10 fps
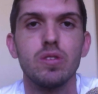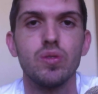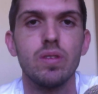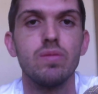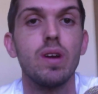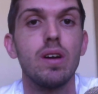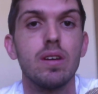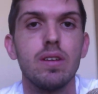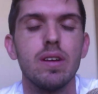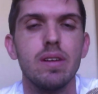Jordan raw
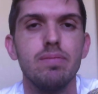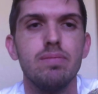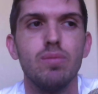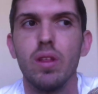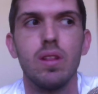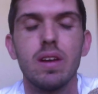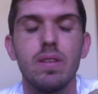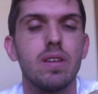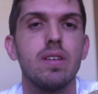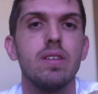card. More than
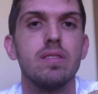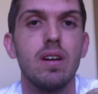likely the card is